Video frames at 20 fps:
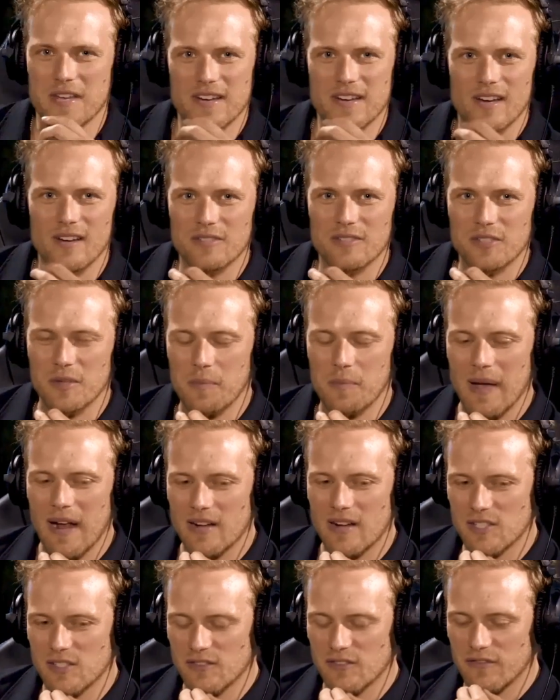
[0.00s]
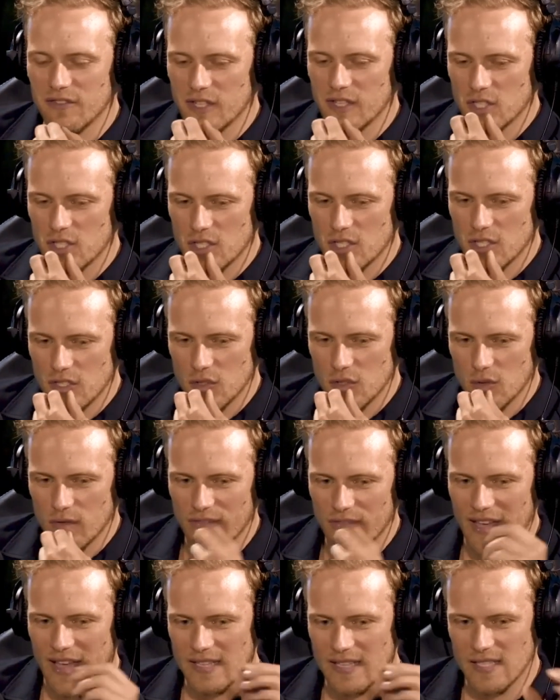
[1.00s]
obviously in Paris to finish the sort of
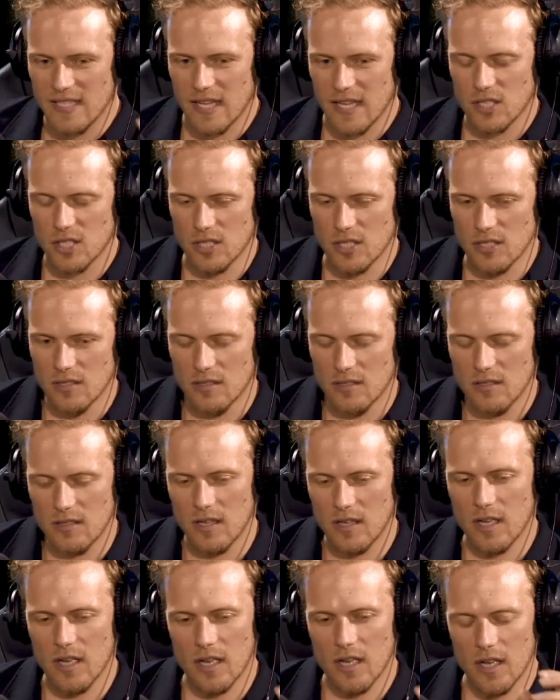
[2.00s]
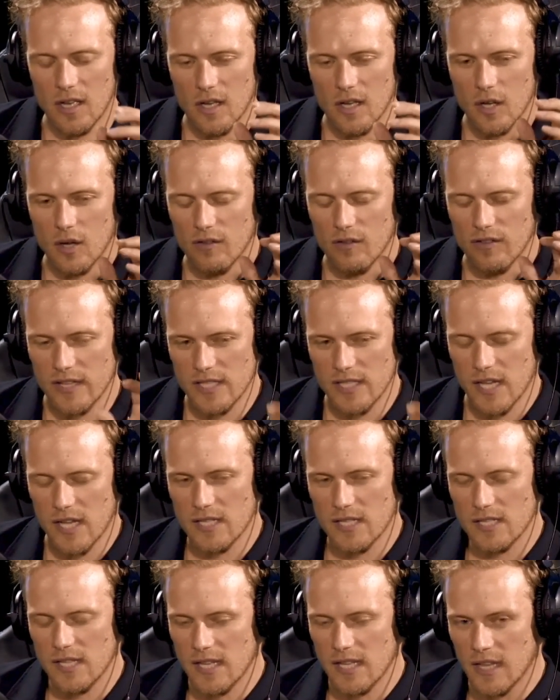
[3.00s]
that section of
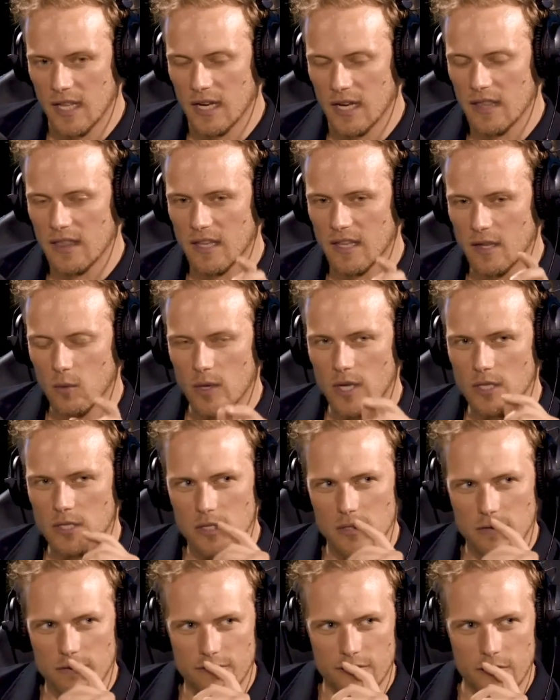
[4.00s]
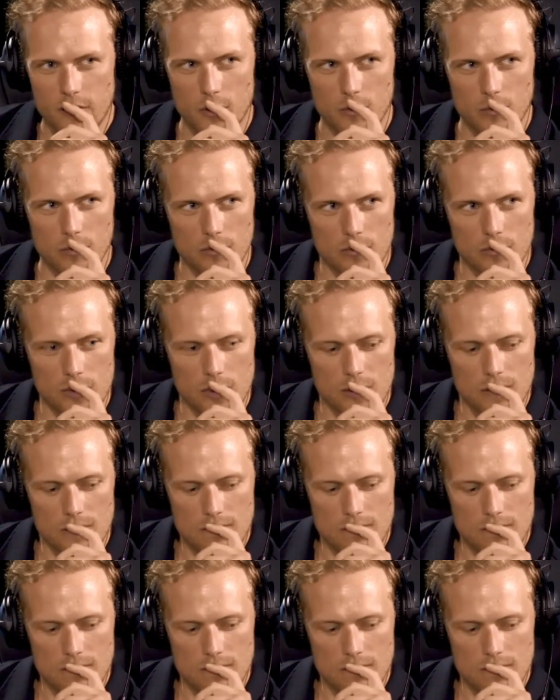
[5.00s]
SES, and then I think we actually filmed.